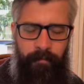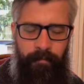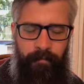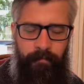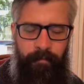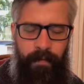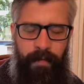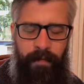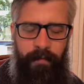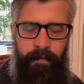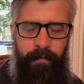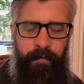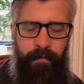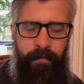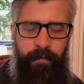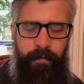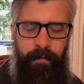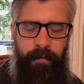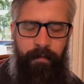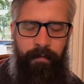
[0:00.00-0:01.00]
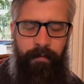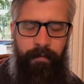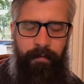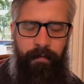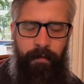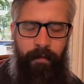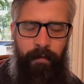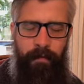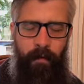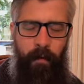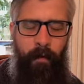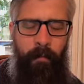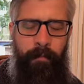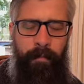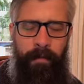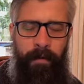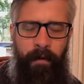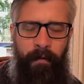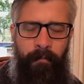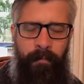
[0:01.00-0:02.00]
May you
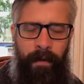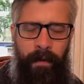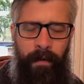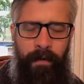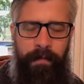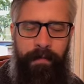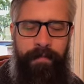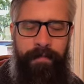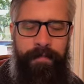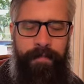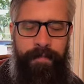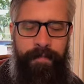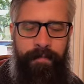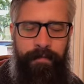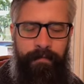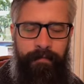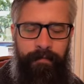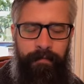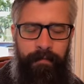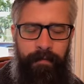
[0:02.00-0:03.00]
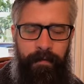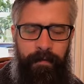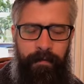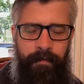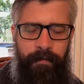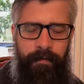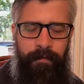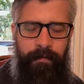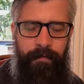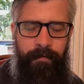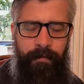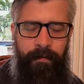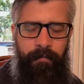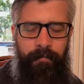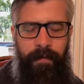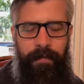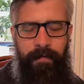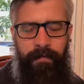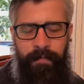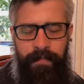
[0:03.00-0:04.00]
open our minds and
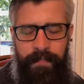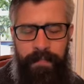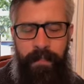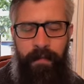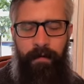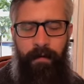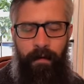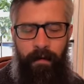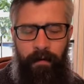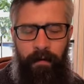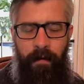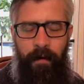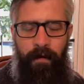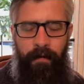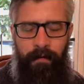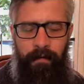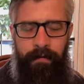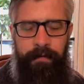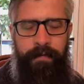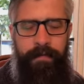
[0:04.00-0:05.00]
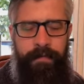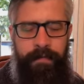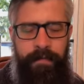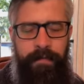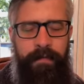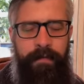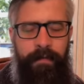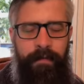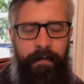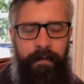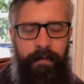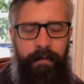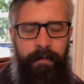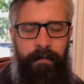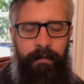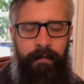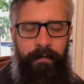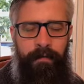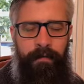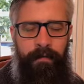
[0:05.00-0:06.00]
may you set our hearts
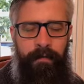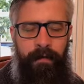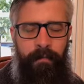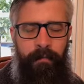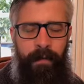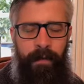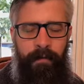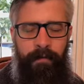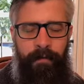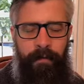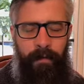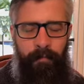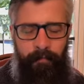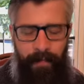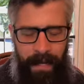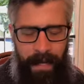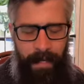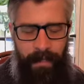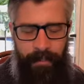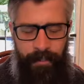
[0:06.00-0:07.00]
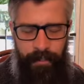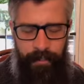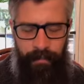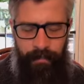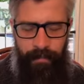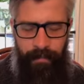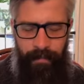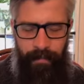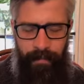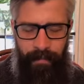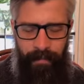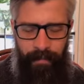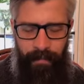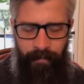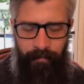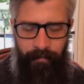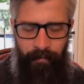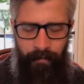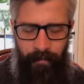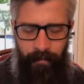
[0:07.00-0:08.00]
upon the compassion
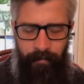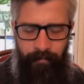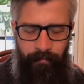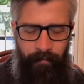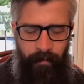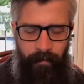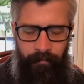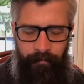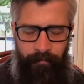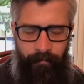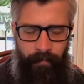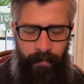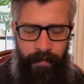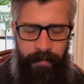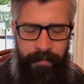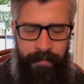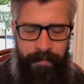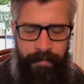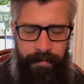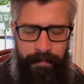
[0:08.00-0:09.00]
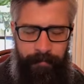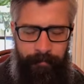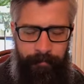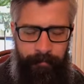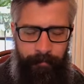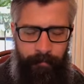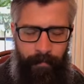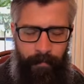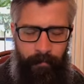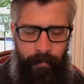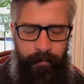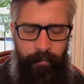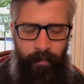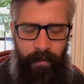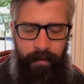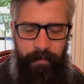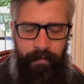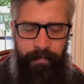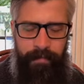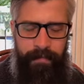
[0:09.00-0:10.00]
and love of Christ. We
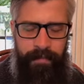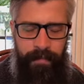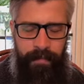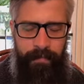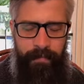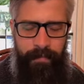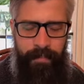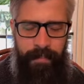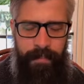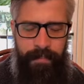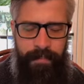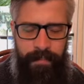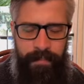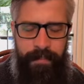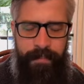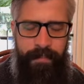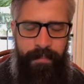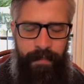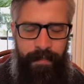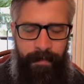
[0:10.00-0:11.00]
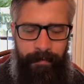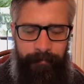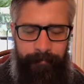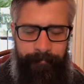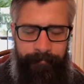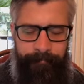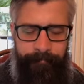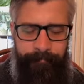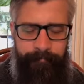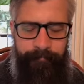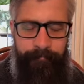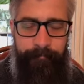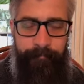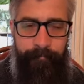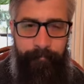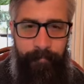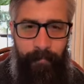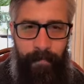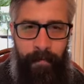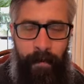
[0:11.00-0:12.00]
pray this in Jesus' name.
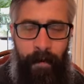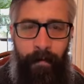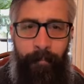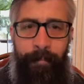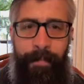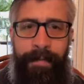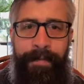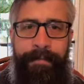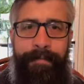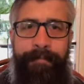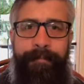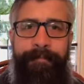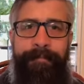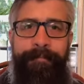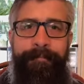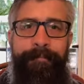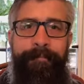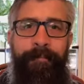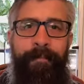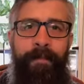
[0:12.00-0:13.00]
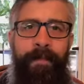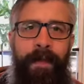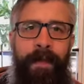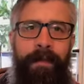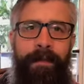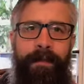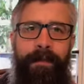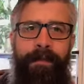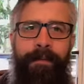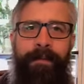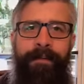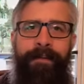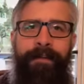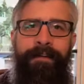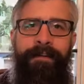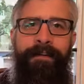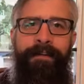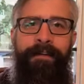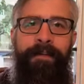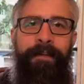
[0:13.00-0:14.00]
Amen.
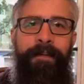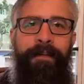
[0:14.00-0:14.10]
Hey!